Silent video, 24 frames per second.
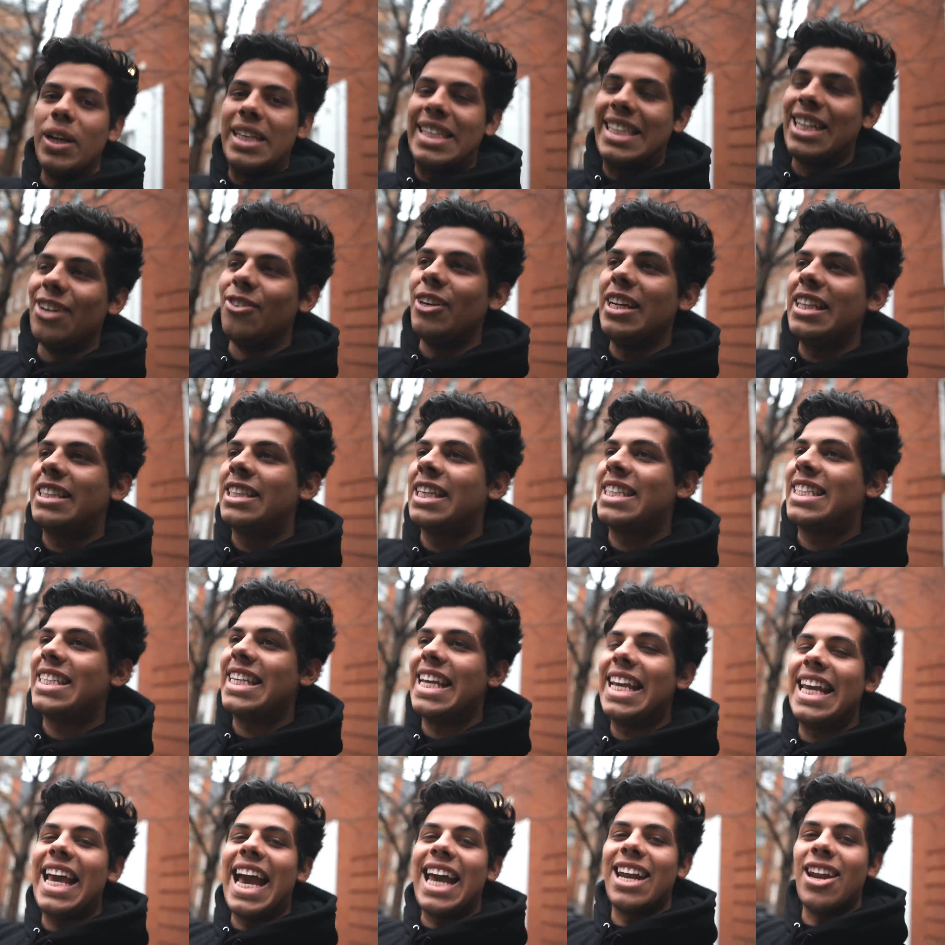We still need to
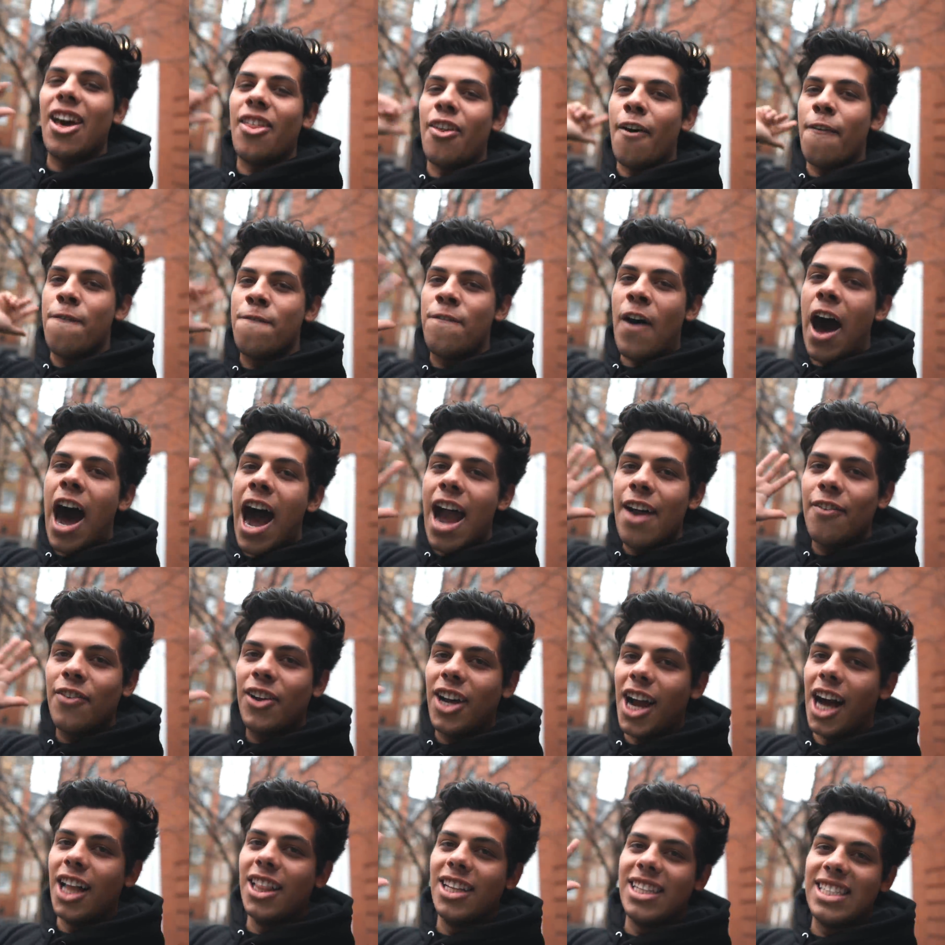see another 5
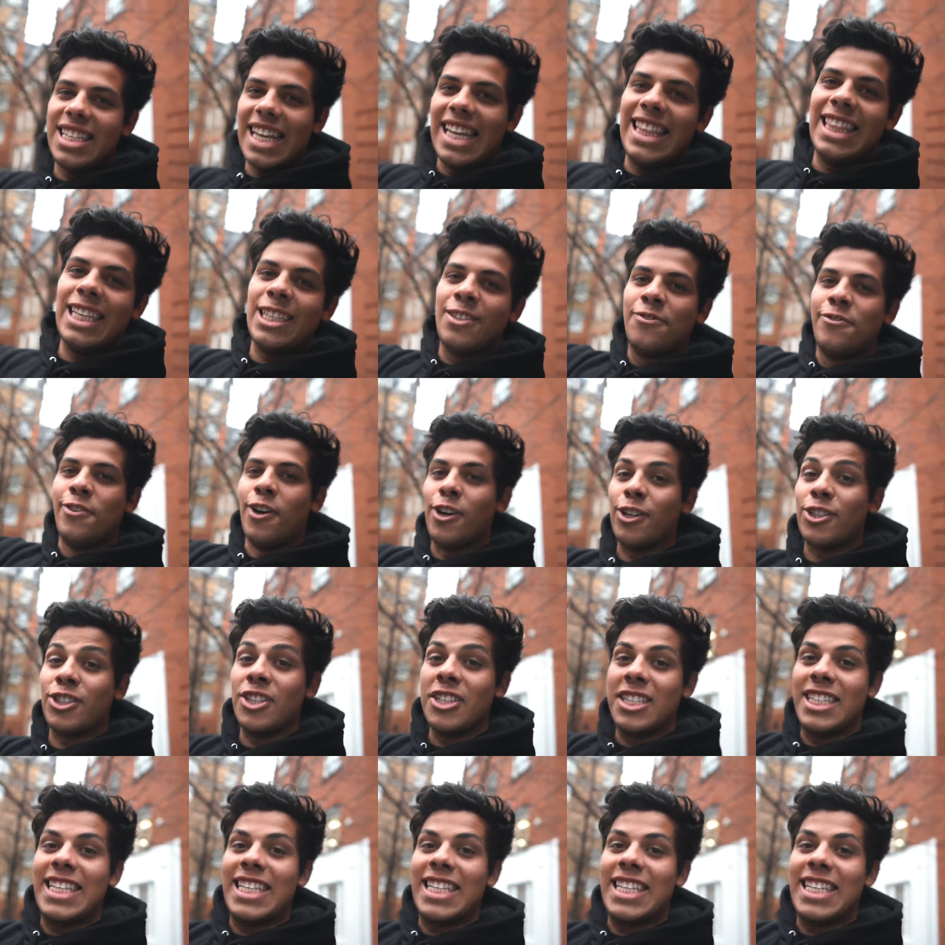colors in this vlog, so